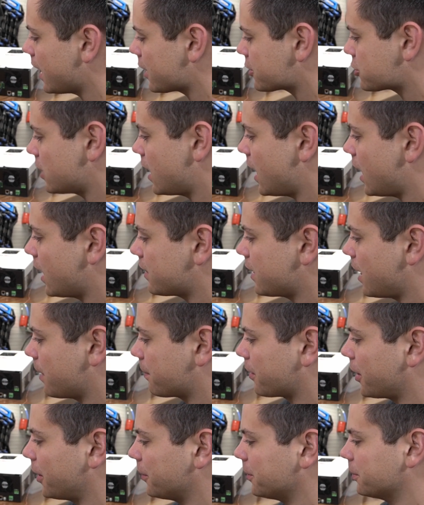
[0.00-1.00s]
I actually had
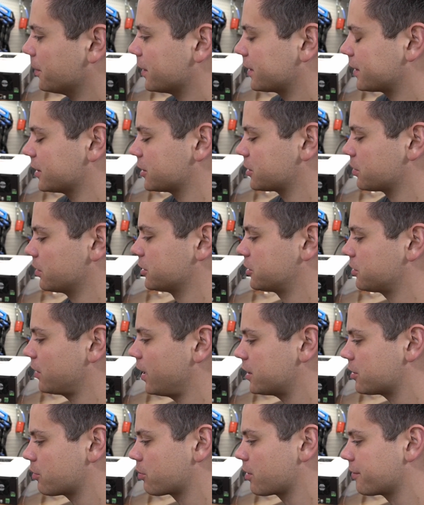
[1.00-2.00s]
that problem with this one, so I
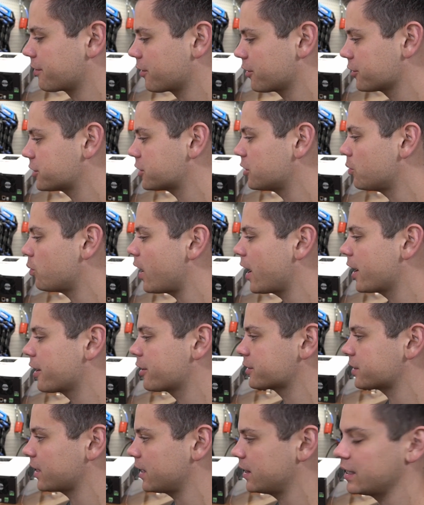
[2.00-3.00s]
had to reverse the
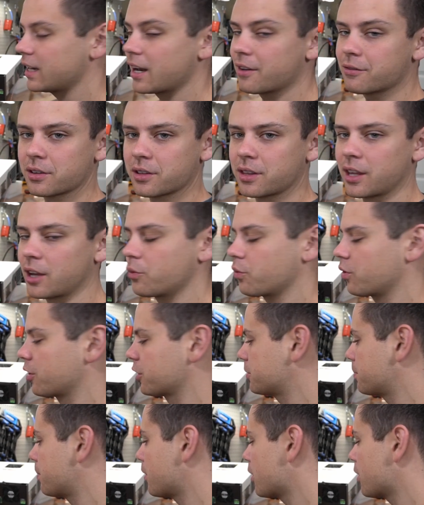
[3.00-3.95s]
wires and then everything worked